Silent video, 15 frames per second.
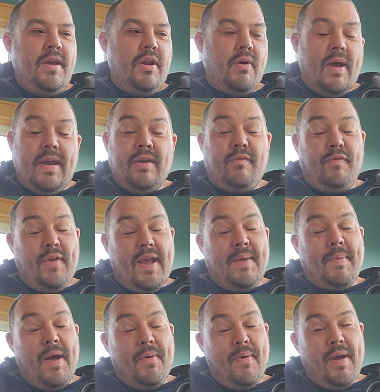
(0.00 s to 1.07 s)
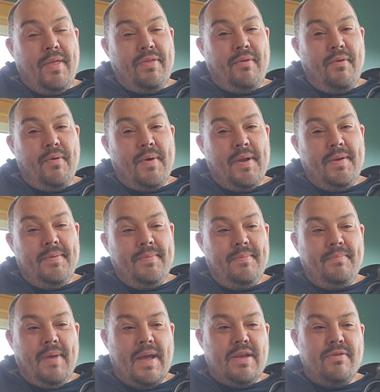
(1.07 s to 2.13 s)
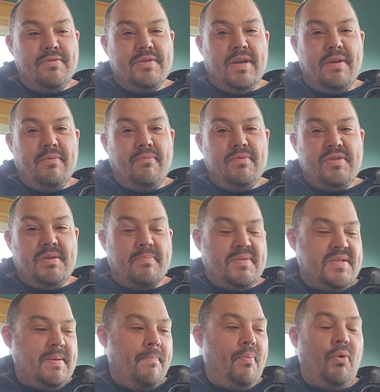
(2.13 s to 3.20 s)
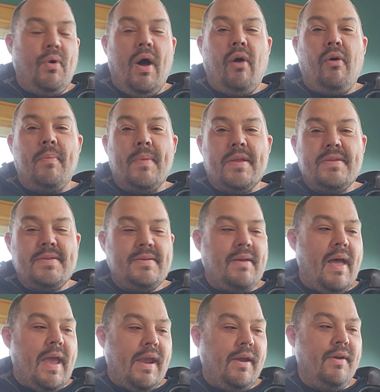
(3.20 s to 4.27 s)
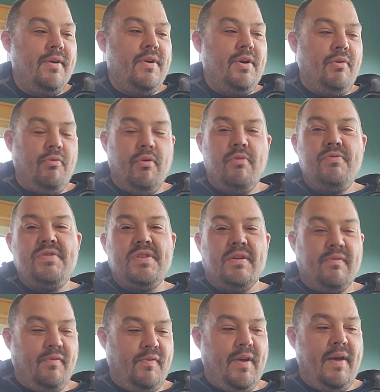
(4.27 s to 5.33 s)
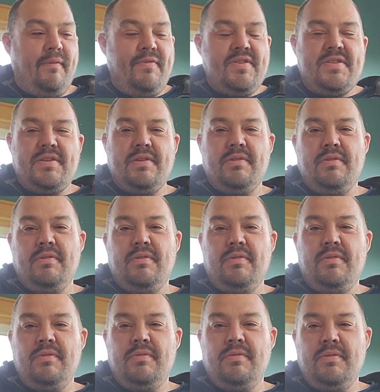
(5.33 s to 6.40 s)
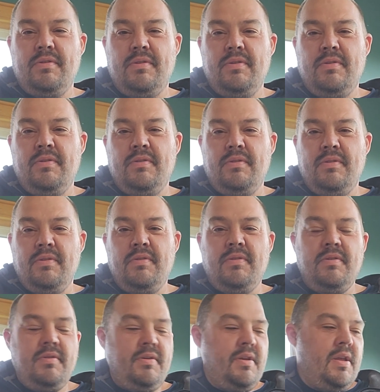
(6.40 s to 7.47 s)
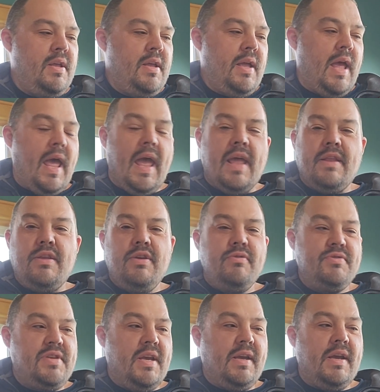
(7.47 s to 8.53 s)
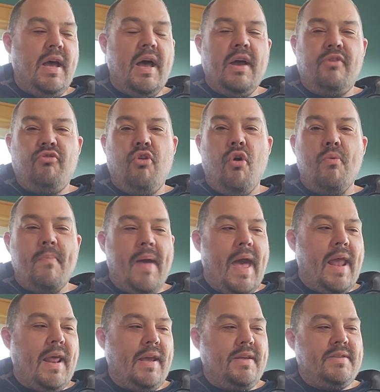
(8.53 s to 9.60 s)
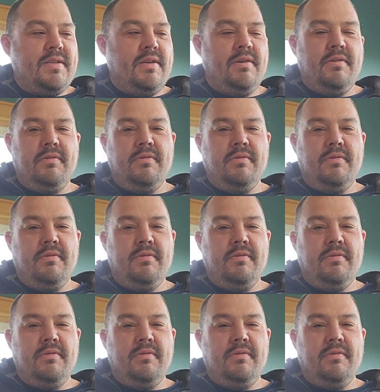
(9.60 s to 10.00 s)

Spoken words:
I could fake my way through it by using some simple elements like roots and fifths and using chromatics